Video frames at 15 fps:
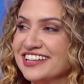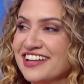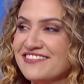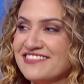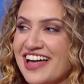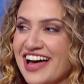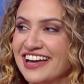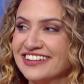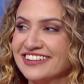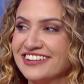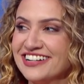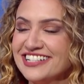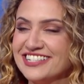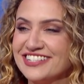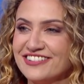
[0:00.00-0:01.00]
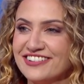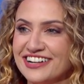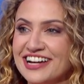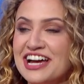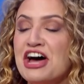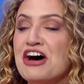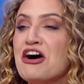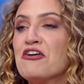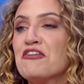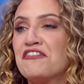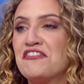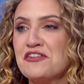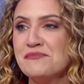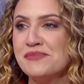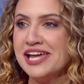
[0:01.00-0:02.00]
Oh, I love that. Great story. Yeah. Oh,
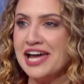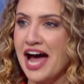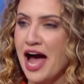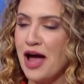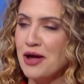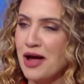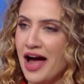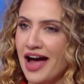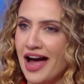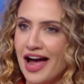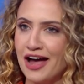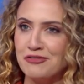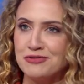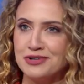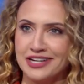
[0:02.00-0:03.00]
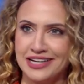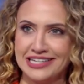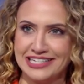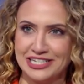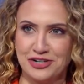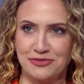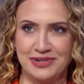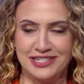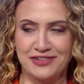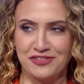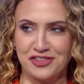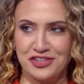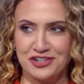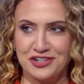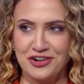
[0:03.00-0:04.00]
for me, I would consider myself a
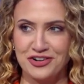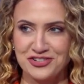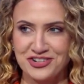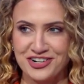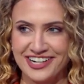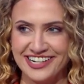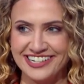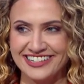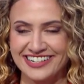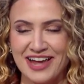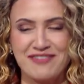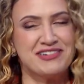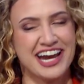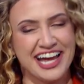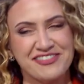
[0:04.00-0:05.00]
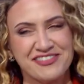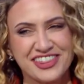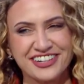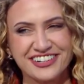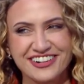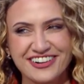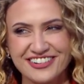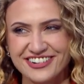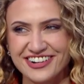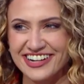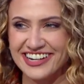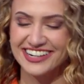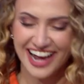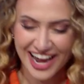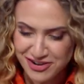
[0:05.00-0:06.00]
third culture kid. I mean, I am a third culture
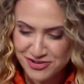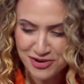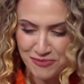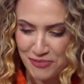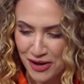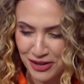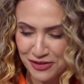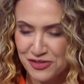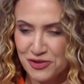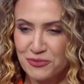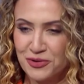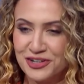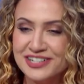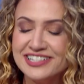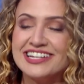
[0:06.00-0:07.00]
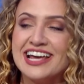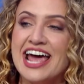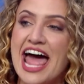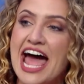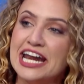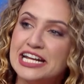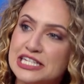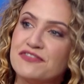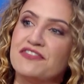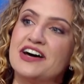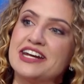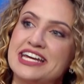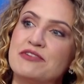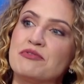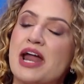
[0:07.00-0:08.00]
kid. I grew up all over the world, and it's
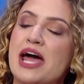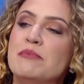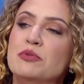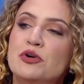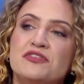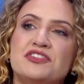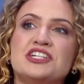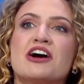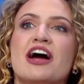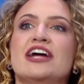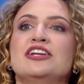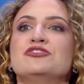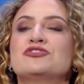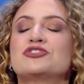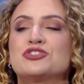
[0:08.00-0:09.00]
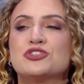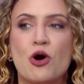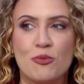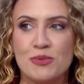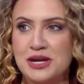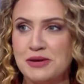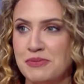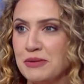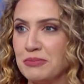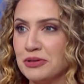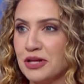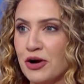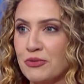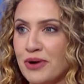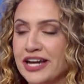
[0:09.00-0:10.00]
funny, when I moved here, I knew so many people
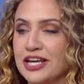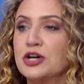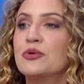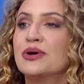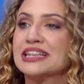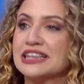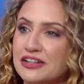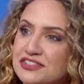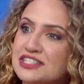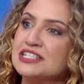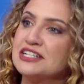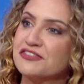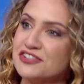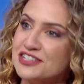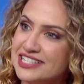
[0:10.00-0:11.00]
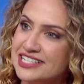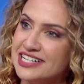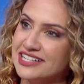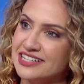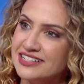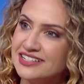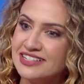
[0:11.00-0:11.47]
already who had lived in different cities.